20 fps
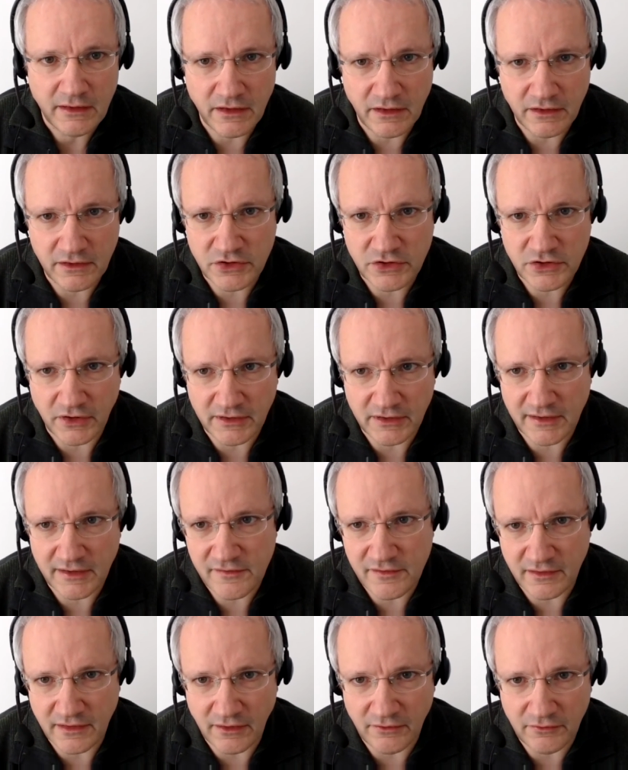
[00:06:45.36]
join
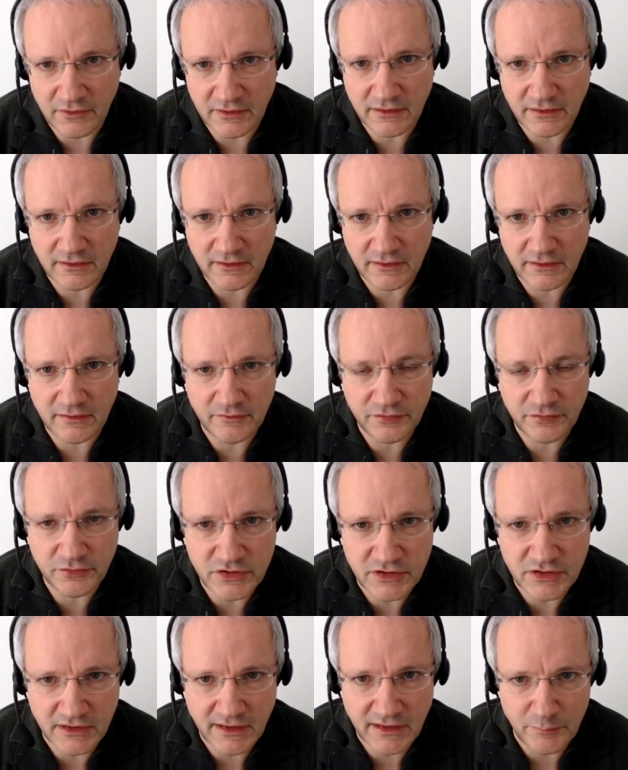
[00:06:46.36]
us in our
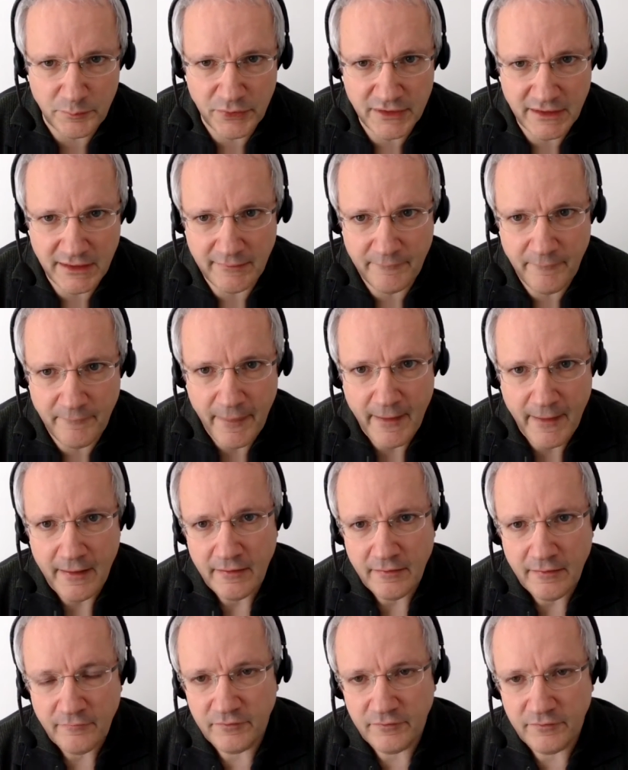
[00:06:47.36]
future company.
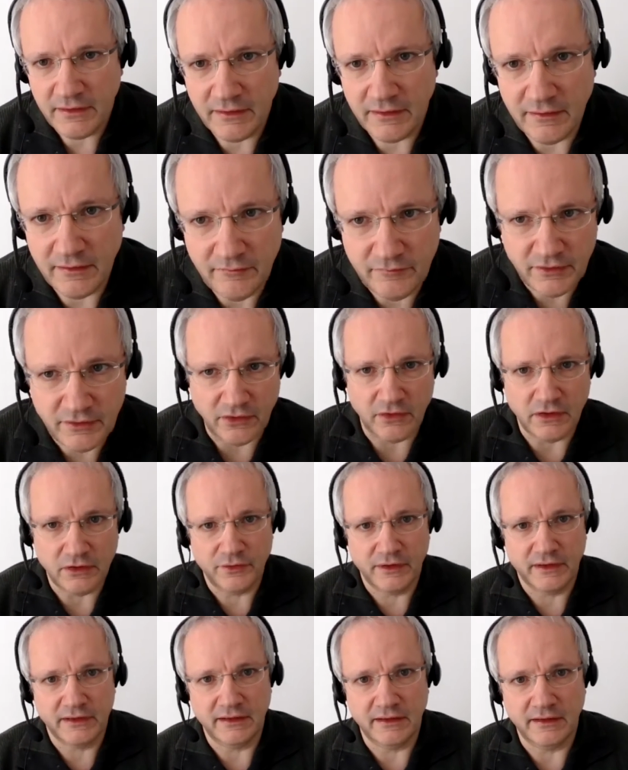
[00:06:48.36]
We
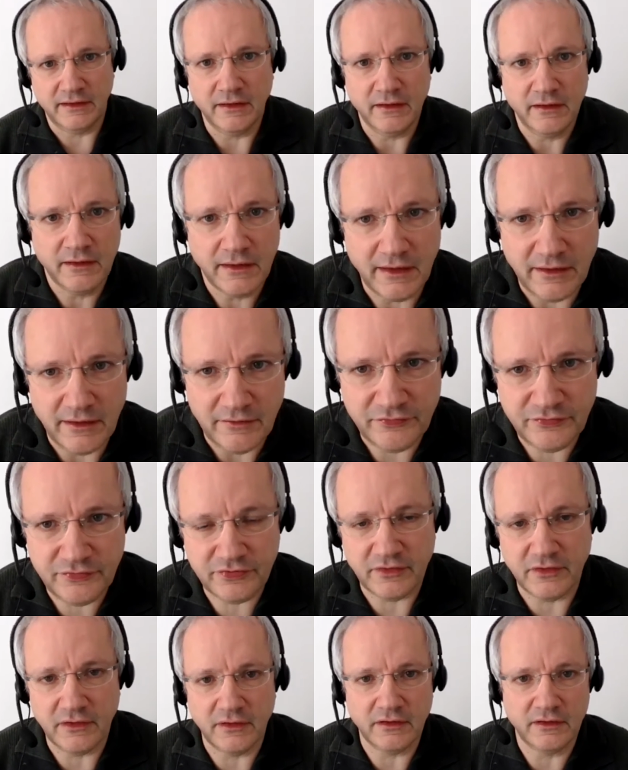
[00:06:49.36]
already have
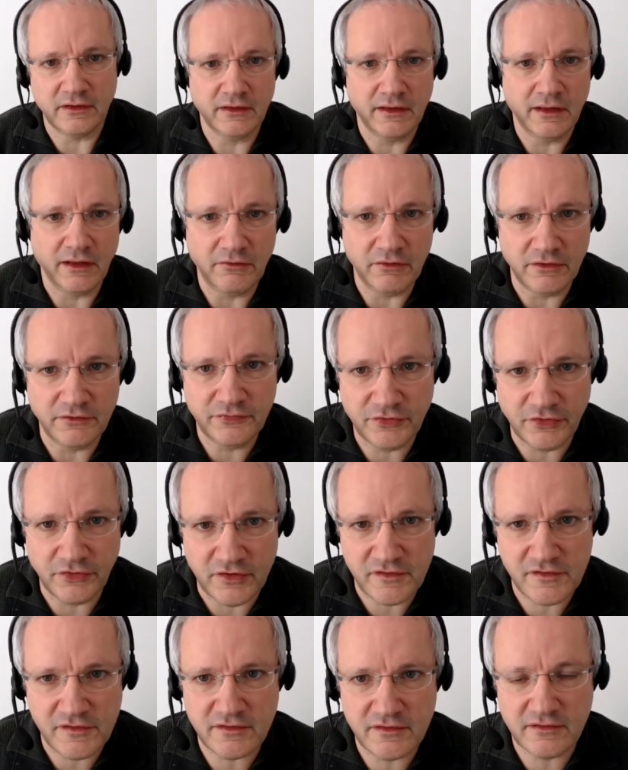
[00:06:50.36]
our
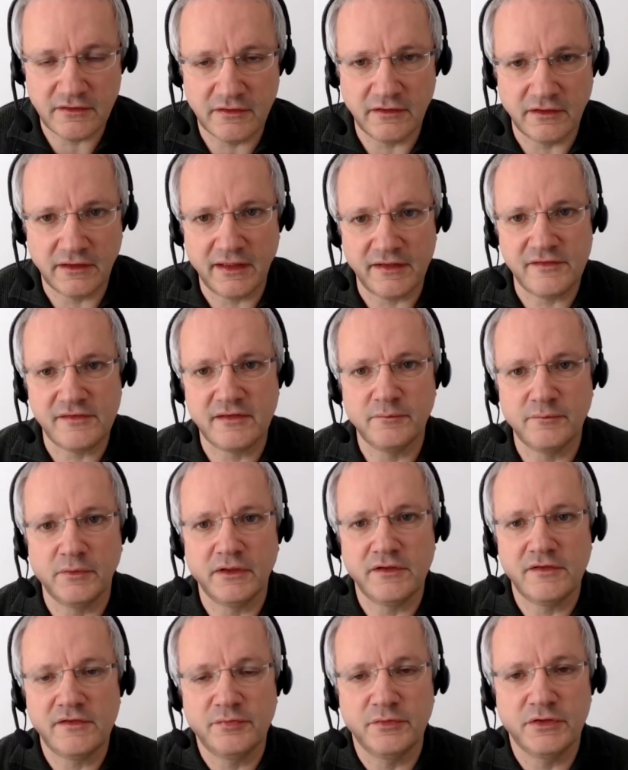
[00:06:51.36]
first
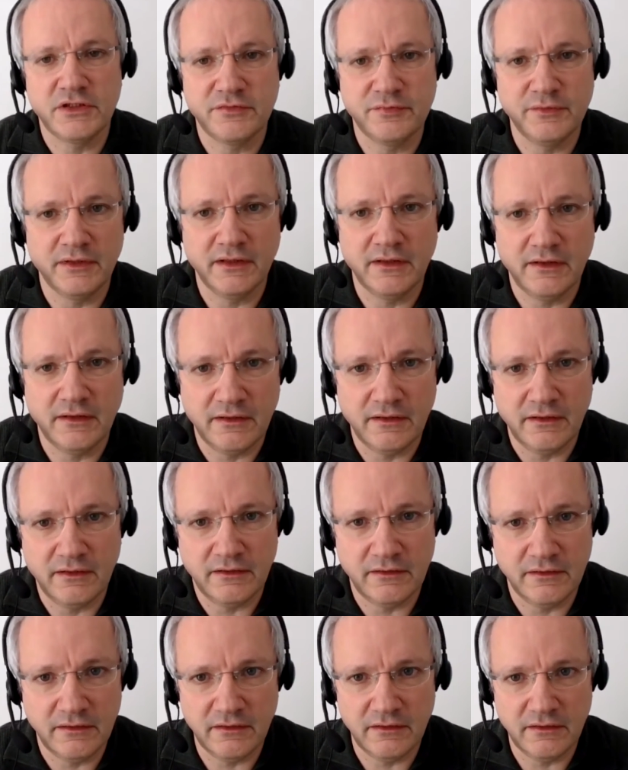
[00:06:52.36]
customers which
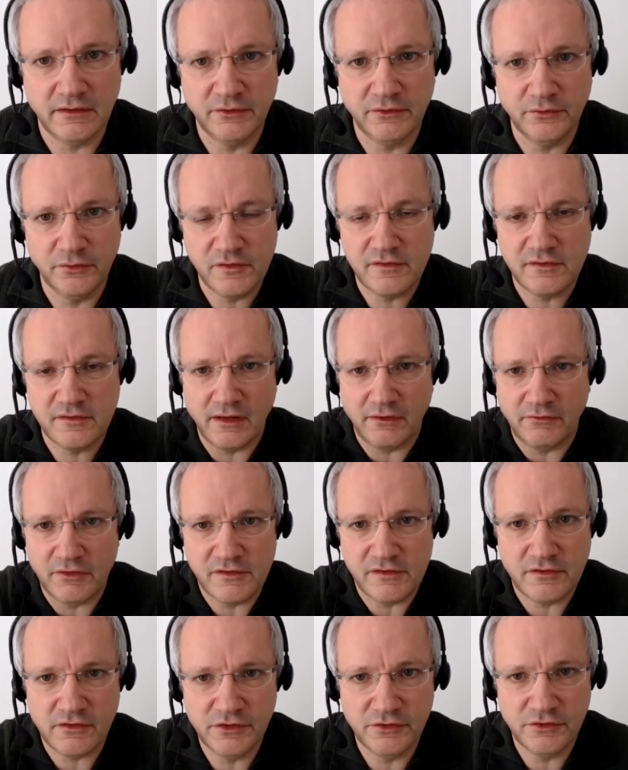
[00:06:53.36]
will use our
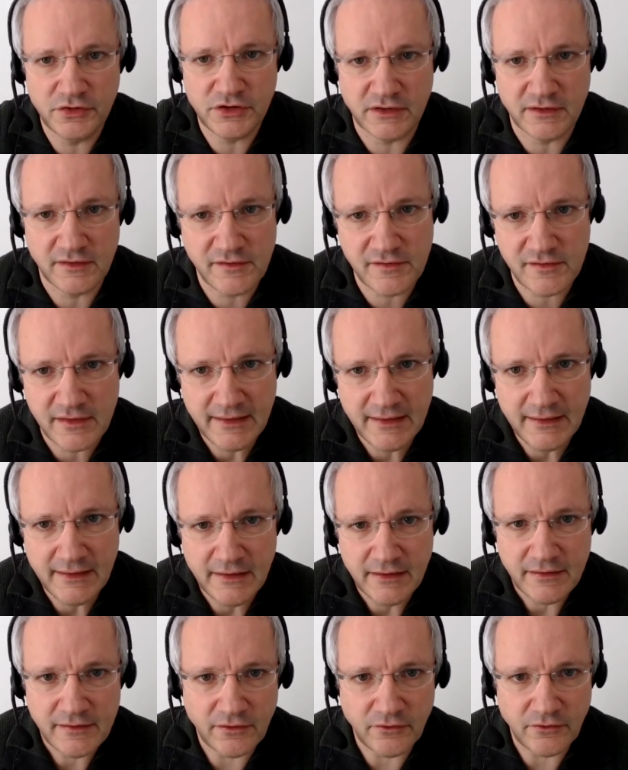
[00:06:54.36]
solutions.
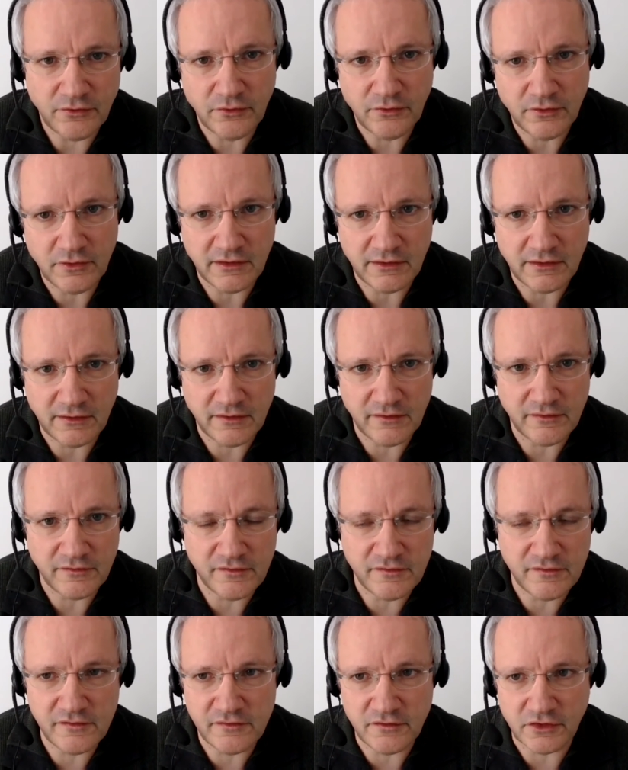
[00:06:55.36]
So
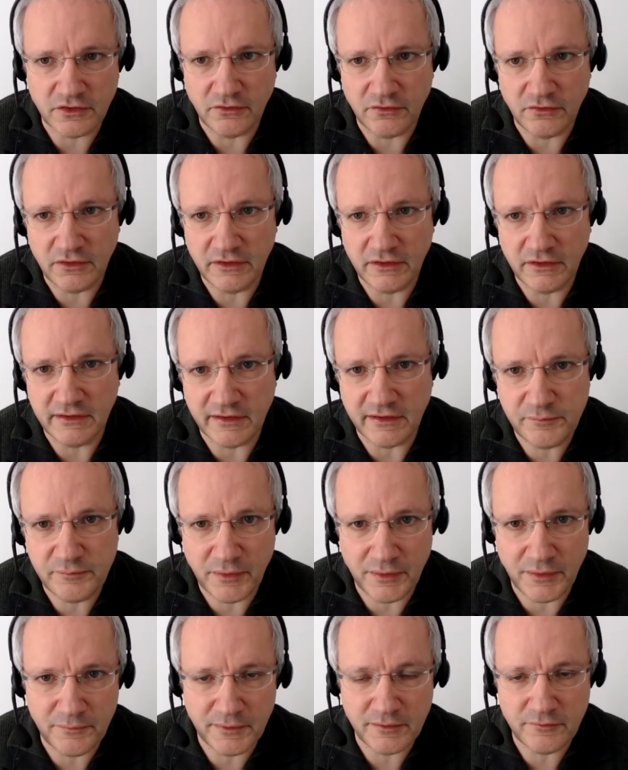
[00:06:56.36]
this is not only an
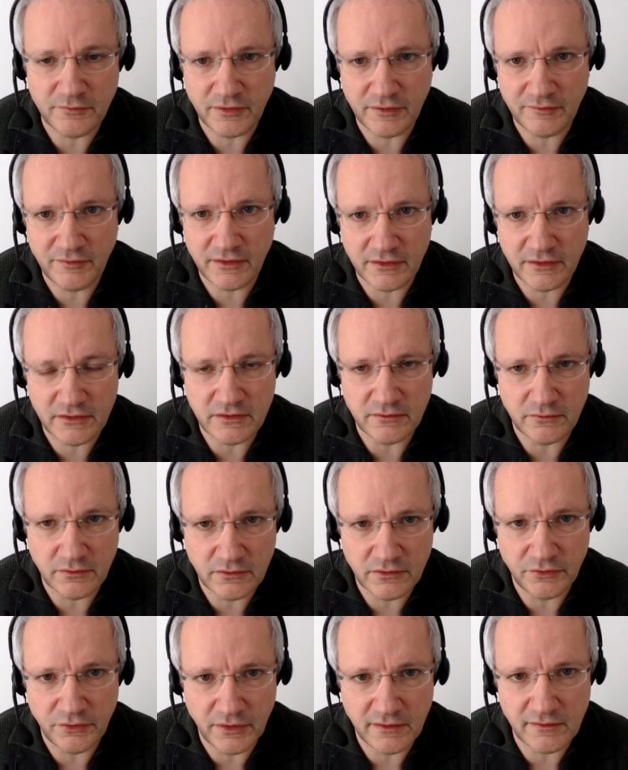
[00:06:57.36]
experiment, we are
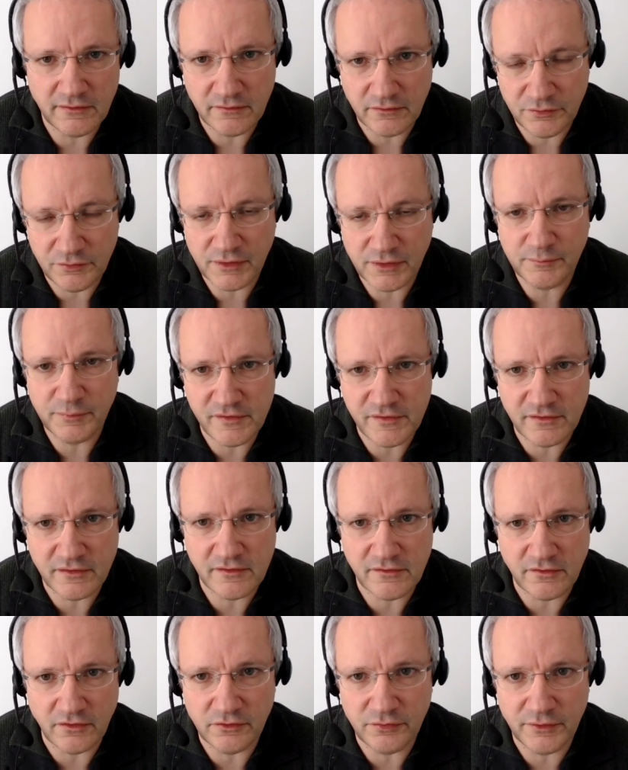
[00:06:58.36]
doing real
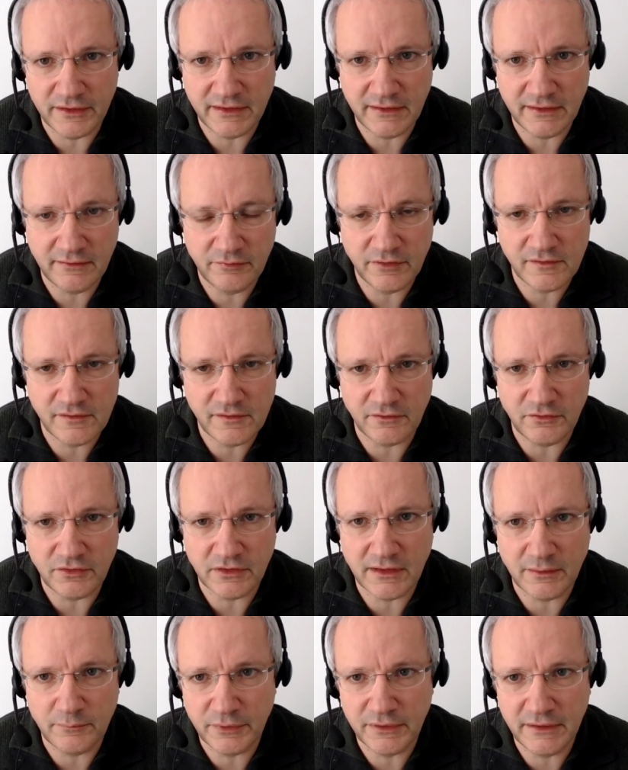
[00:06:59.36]
business already with our
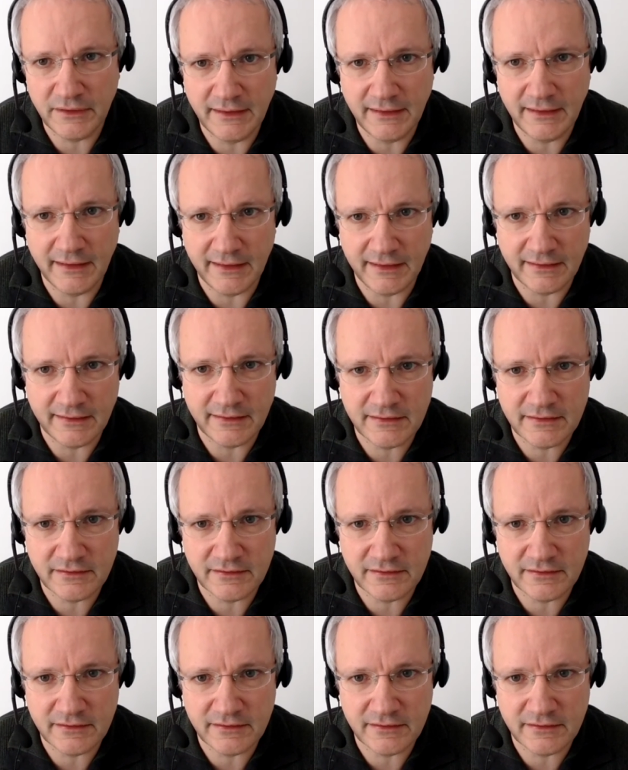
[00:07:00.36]
company, and